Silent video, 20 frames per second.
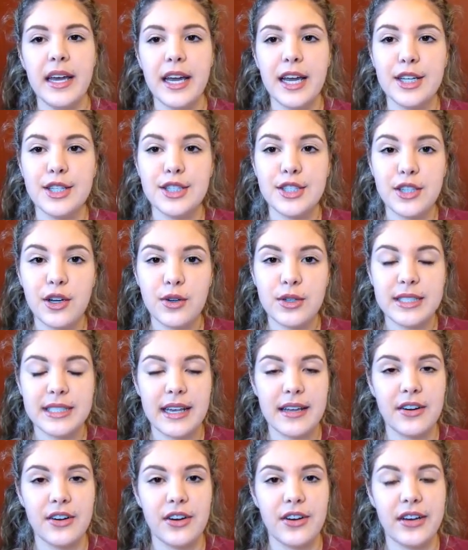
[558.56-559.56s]
It's so
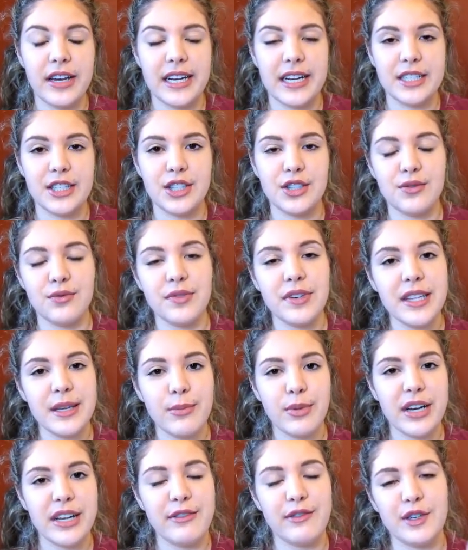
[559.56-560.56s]
subtle and it's just really
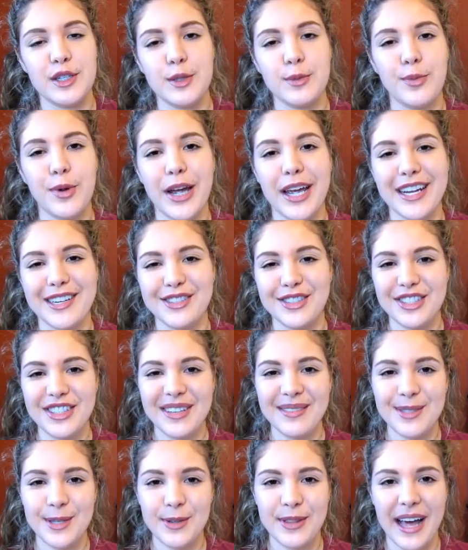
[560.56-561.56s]
pretty for spring. It just
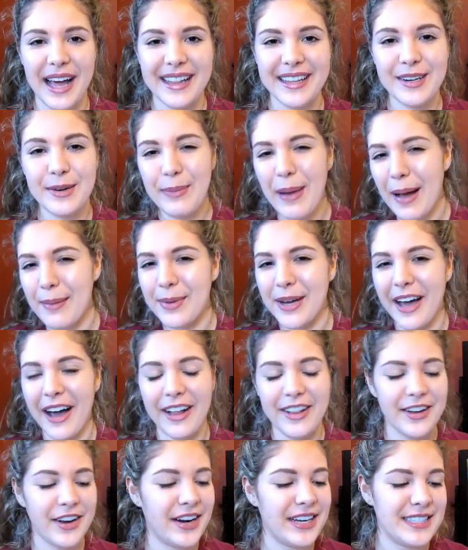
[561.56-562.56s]
gives you that little pop of
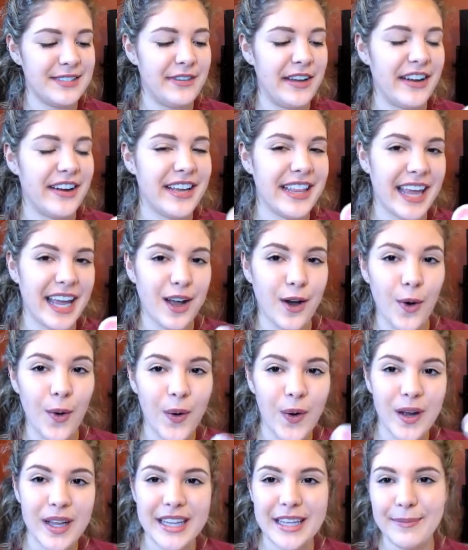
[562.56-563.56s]
color. It's very like
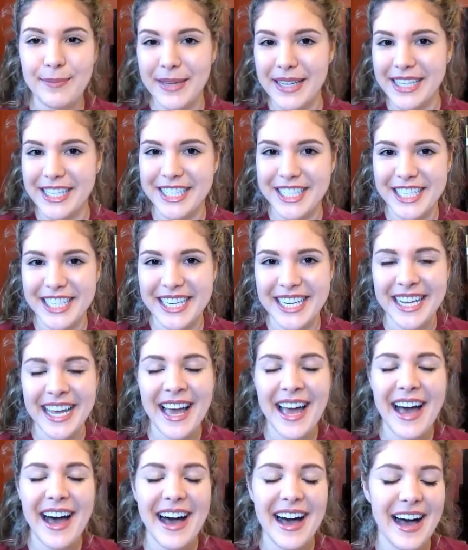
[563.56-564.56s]
corally peachy.
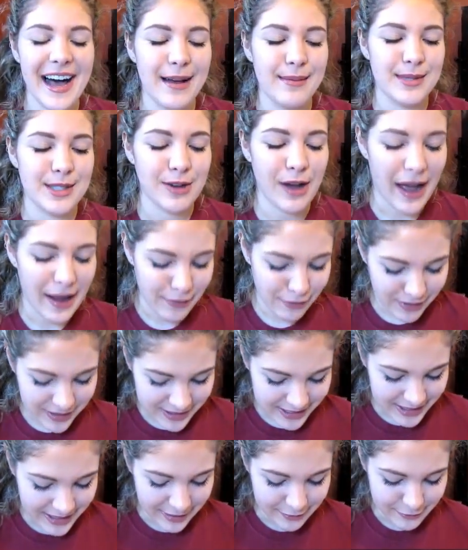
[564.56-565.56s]
So I
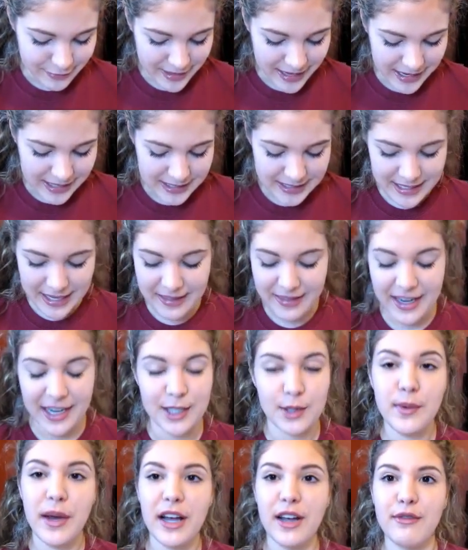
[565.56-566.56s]
really love this. And then
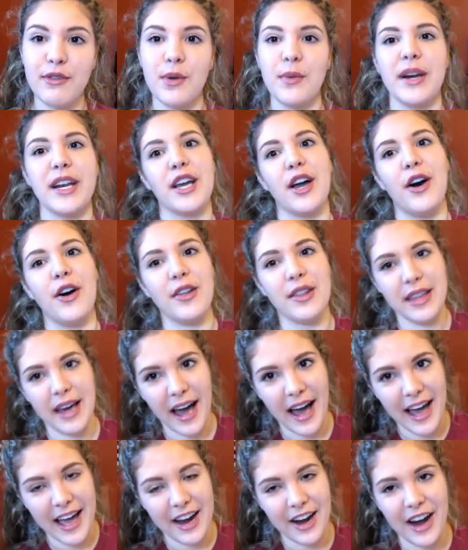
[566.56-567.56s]
as well, if you want to go the
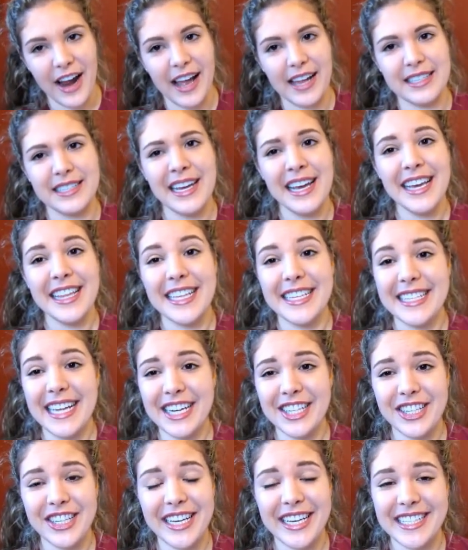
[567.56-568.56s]
higher end, this
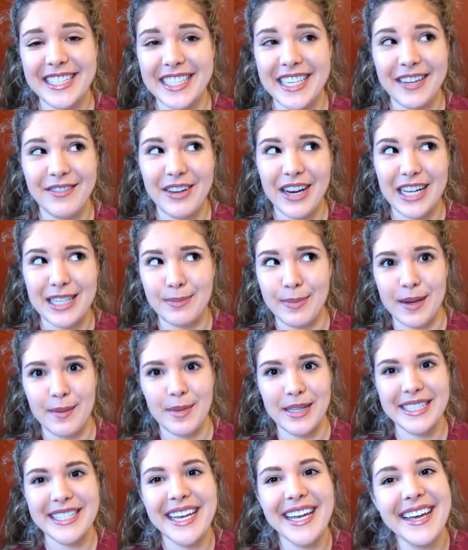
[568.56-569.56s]
actually isn't even as
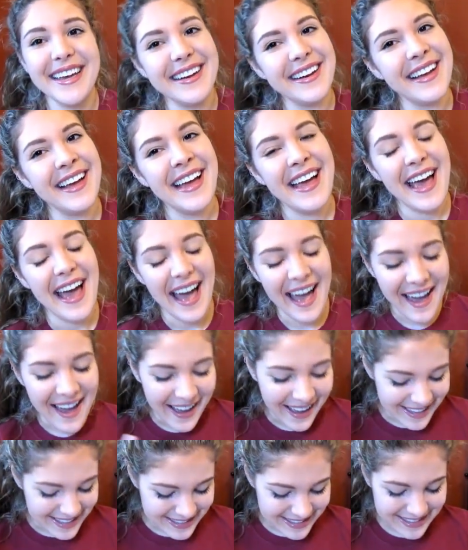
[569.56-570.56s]
pigmented
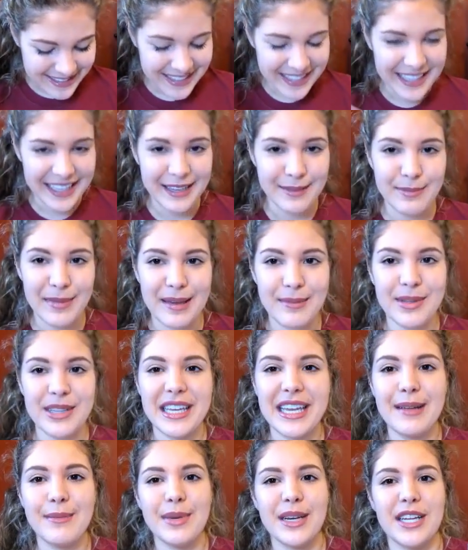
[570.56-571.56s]
as the
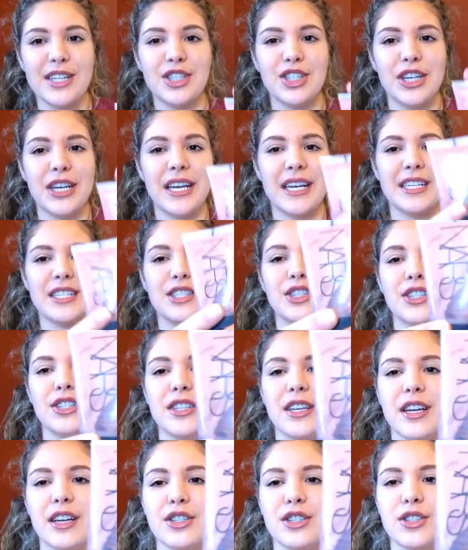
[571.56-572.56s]
Maybelline, but it is
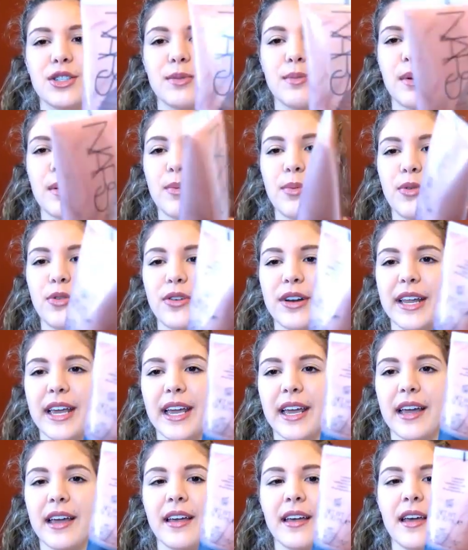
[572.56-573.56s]
just like a super
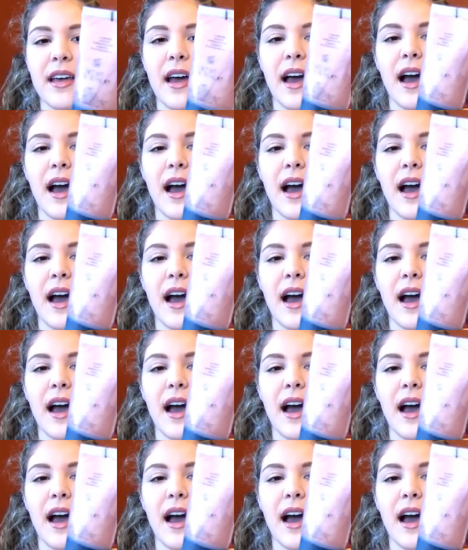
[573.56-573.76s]
pretty